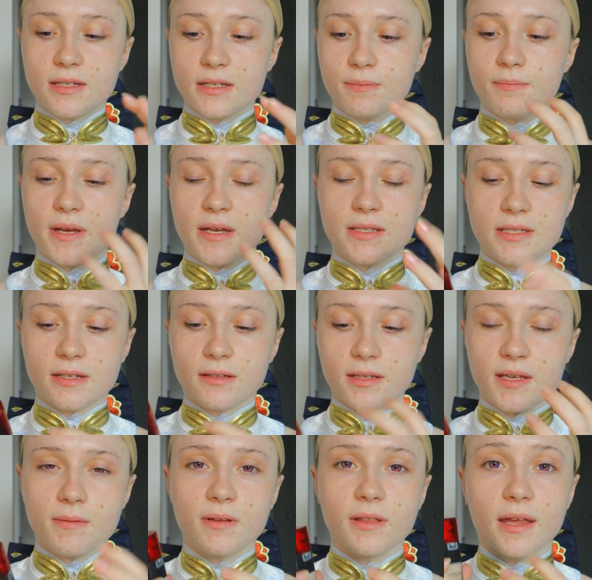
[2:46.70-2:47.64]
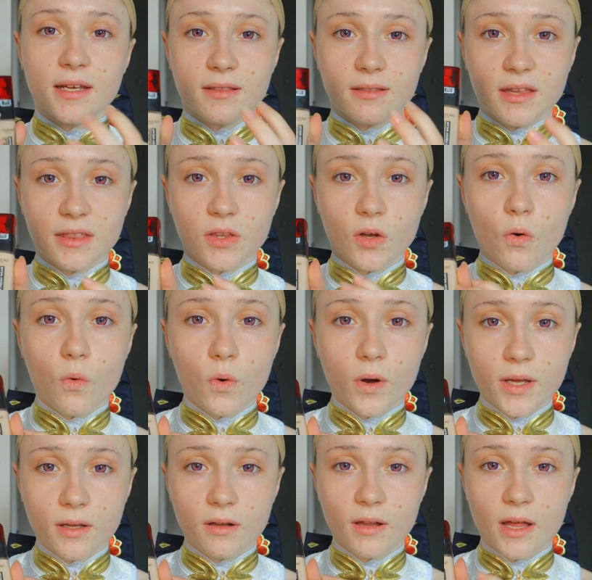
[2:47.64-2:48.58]
to basically like let the
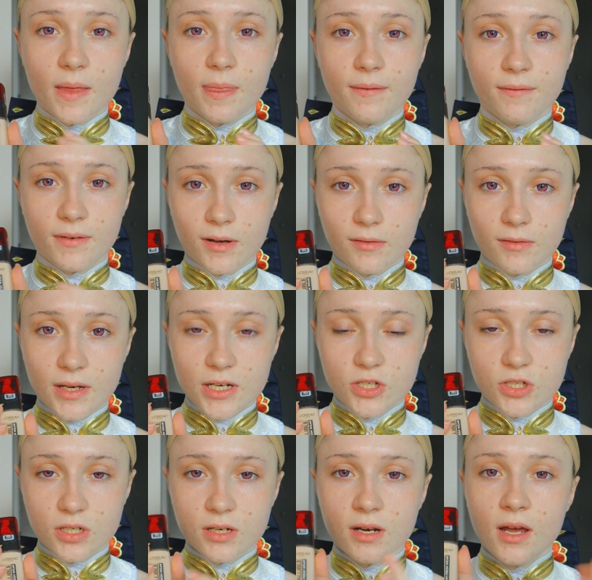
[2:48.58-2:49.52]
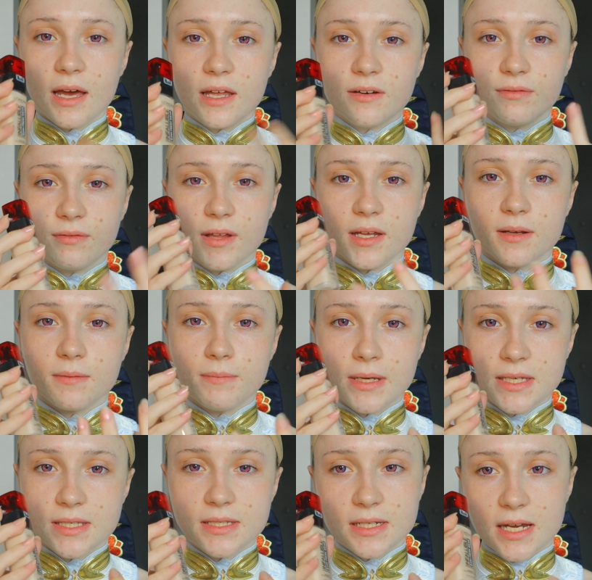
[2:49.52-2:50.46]
oil and the foundation kind of like
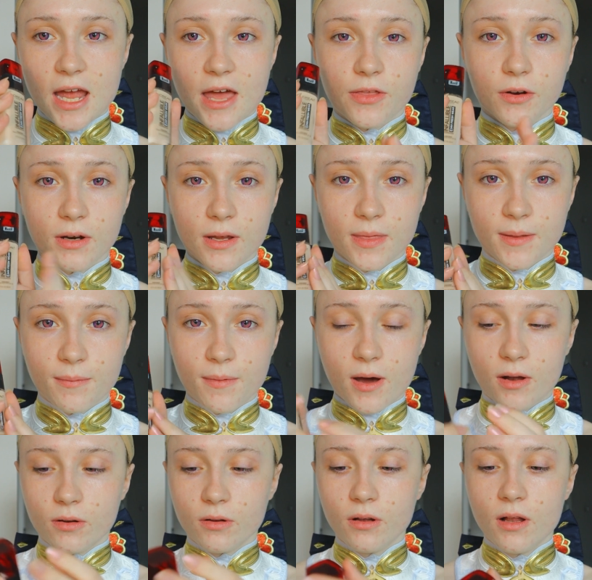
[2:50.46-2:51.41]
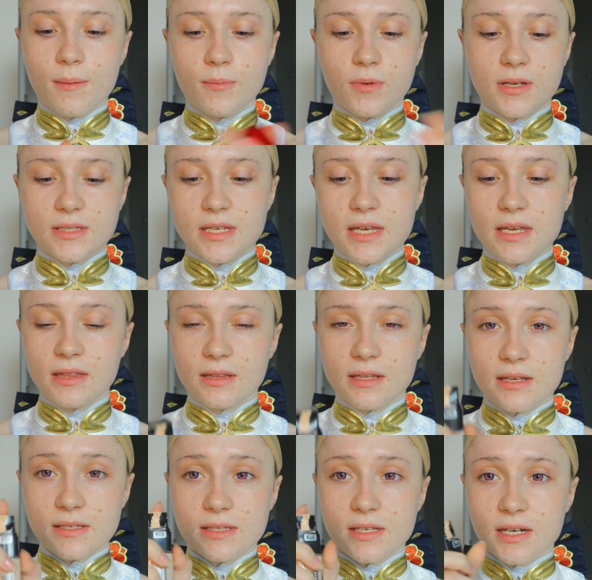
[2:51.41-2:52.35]
mix together in the bottle, I'm going to take
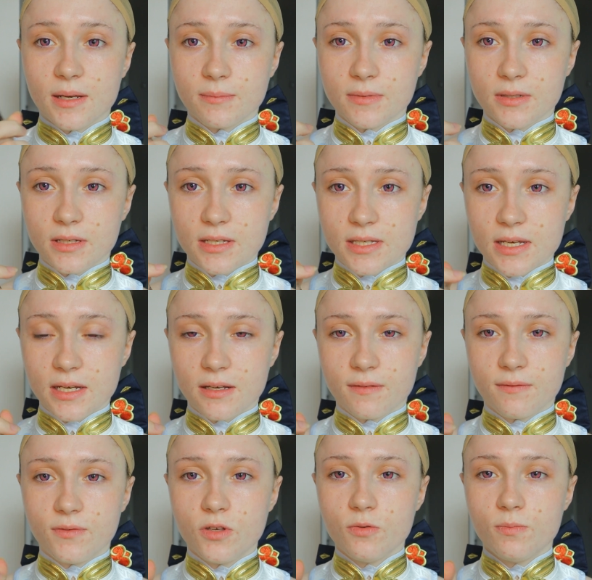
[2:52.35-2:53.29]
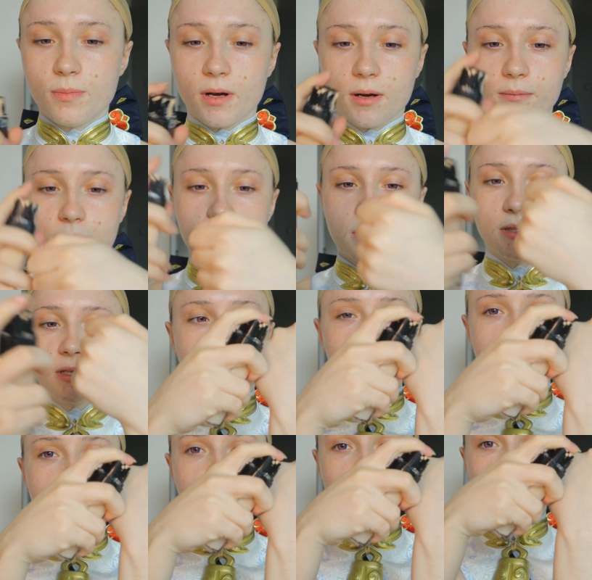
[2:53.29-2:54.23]
this and I'm going to take a few pumps
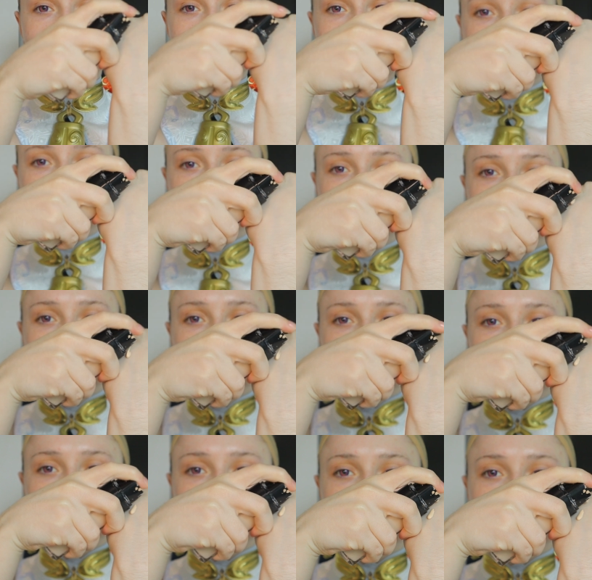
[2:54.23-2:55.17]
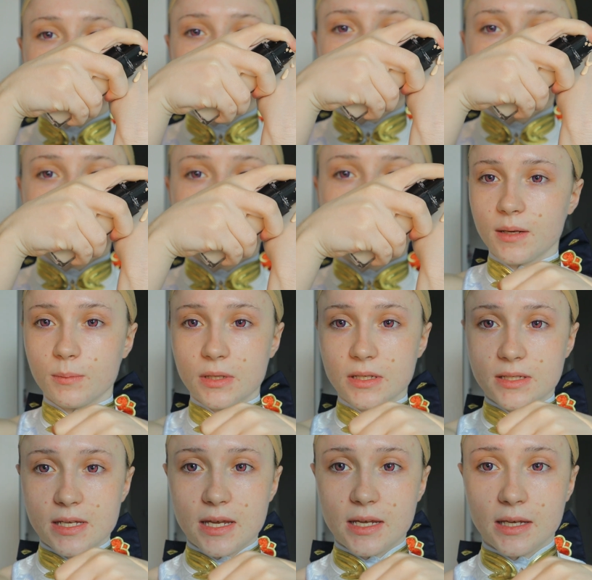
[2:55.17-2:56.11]
onto the back of my hand, and I'm
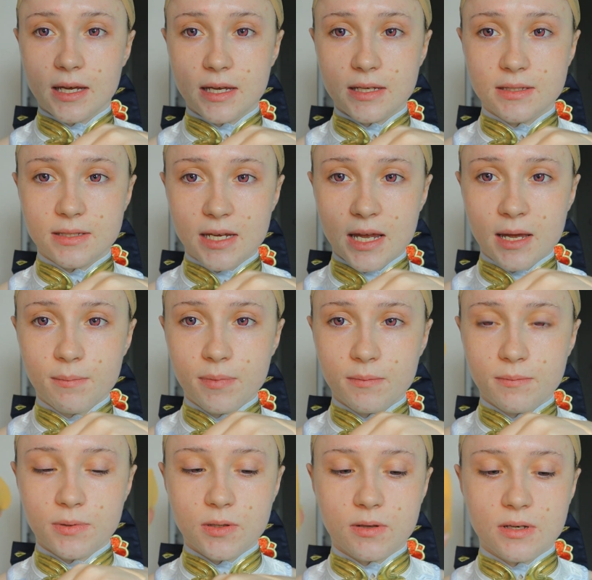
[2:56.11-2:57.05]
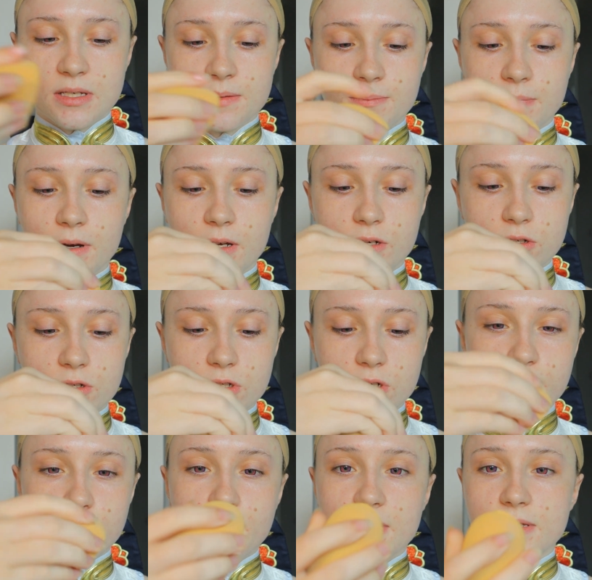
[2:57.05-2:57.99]
going to take a damp beauty sponge
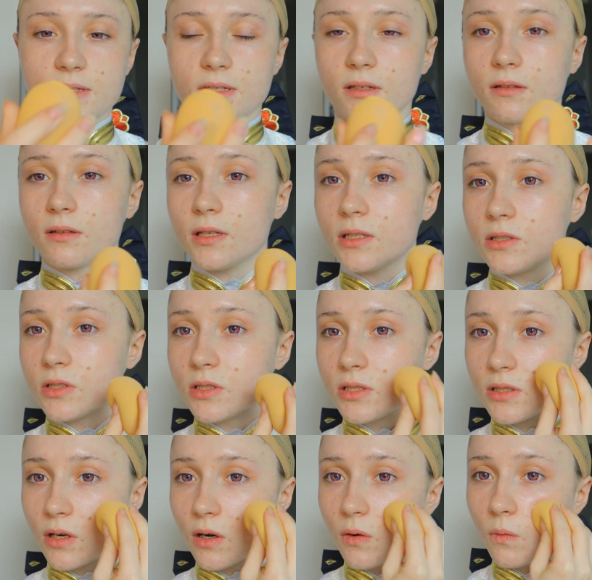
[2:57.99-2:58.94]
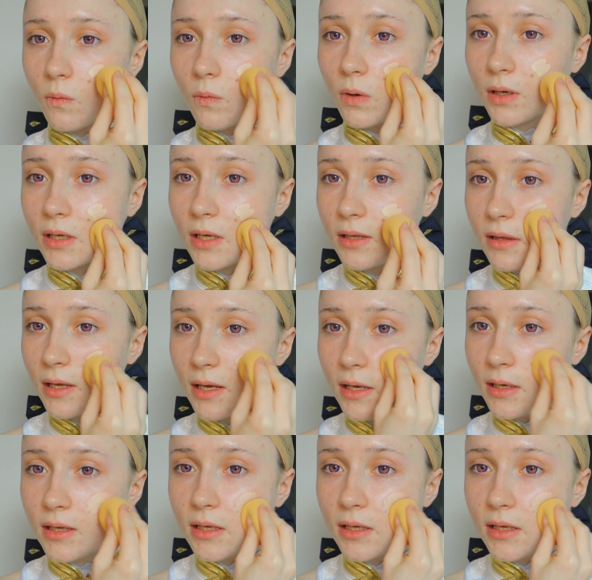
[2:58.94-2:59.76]
and basically just start working that